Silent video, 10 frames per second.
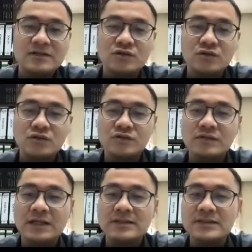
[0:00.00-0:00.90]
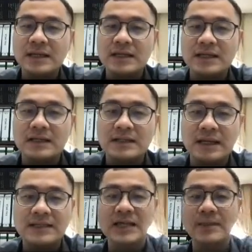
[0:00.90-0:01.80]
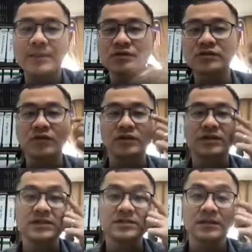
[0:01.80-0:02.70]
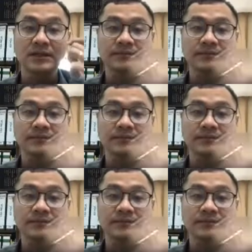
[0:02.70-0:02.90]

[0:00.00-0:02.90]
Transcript: So let's take an examples for this, okay.